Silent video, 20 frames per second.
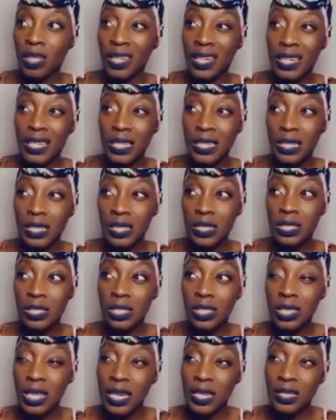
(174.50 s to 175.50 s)
like
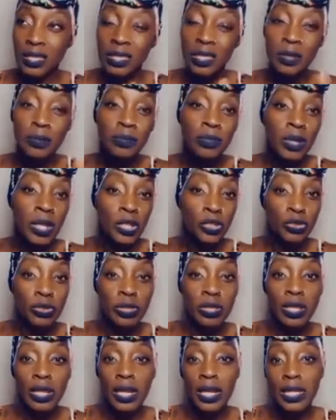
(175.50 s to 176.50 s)
it's like some
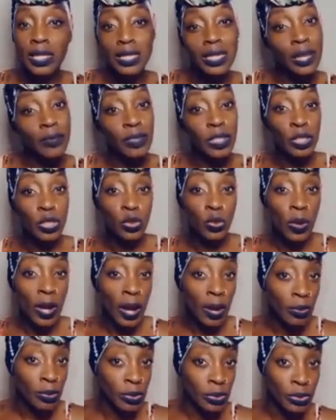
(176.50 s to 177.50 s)
countries are like 72
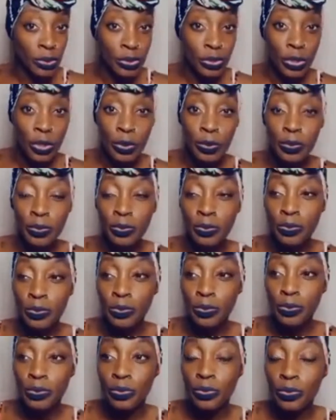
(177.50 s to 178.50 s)
hours, some
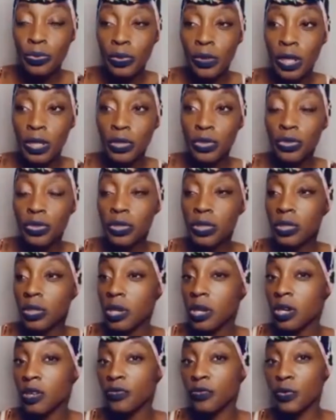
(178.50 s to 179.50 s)
countries
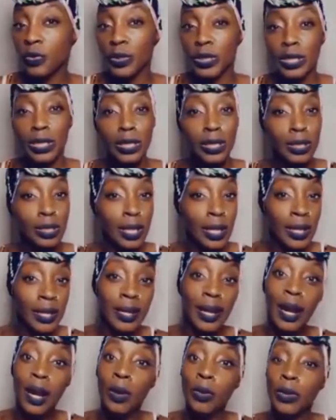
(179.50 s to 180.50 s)
are
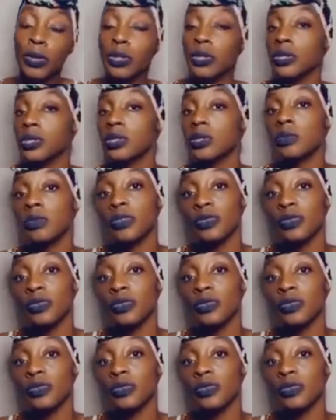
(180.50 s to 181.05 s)
48 hours